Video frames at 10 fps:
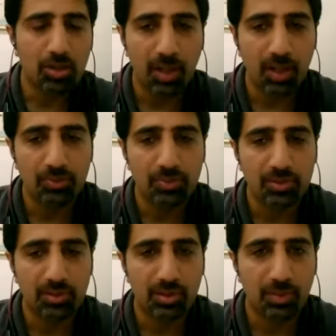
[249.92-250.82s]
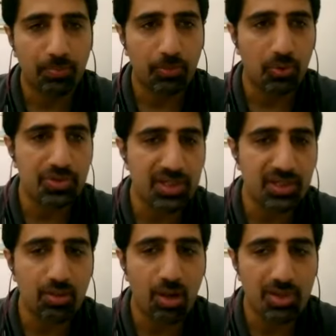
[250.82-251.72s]
about pros
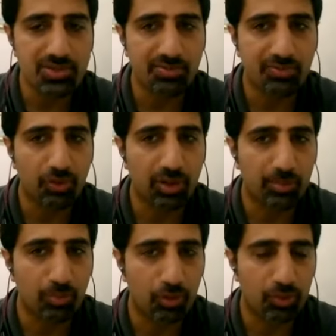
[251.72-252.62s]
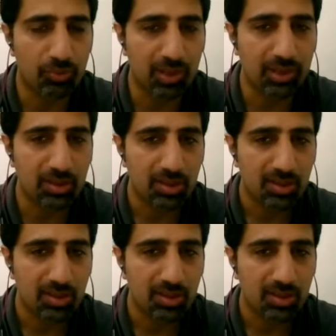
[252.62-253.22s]
and cons of going remote, right?